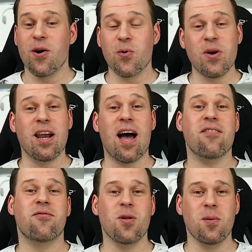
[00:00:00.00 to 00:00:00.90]
real
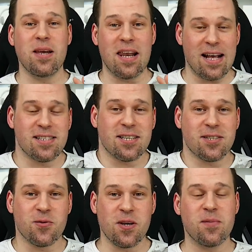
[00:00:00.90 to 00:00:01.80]
life will be less
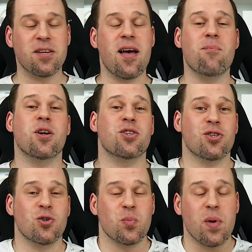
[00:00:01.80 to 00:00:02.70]
extreme, the
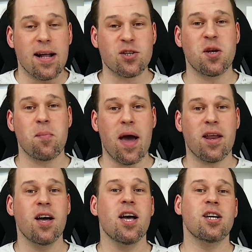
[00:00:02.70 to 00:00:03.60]
temperature should be actually
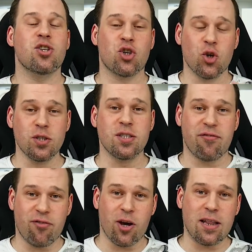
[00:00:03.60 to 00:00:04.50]
better, it
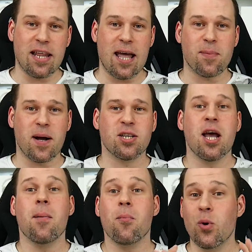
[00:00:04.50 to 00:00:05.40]
shouldn't throttle that much,
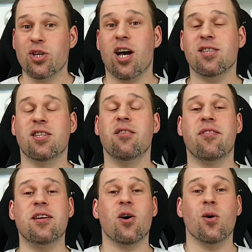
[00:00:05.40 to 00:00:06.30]
which I still
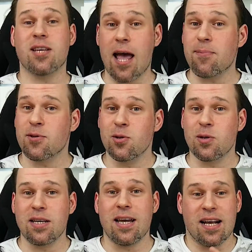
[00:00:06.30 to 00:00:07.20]
think though is
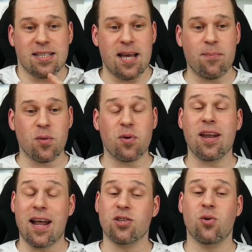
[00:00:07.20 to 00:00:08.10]
absolutely
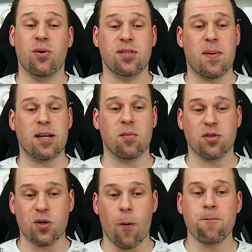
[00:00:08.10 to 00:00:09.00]
acceptable and actually
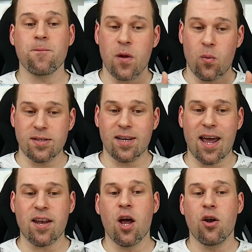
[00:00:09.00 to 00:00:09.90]
respectable. So once
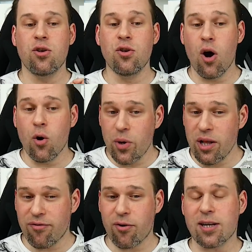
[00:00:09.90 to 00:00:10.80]
again, no
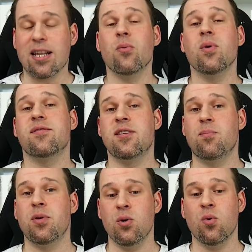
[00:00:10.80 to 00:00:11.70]
real throttling with
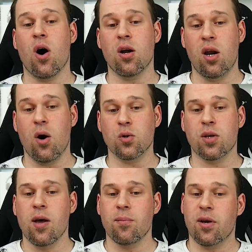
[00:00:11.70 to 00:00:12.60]
CPU on
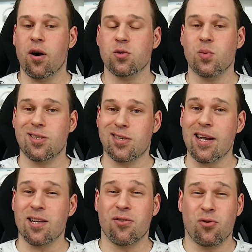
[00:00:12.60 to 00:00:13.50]
load, because we
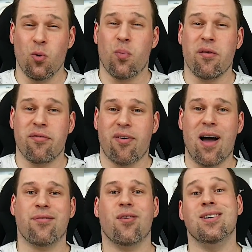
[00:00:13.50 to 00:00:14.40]
stated
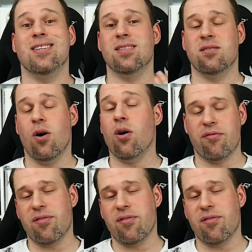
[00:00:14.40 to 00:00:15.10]
2.5 or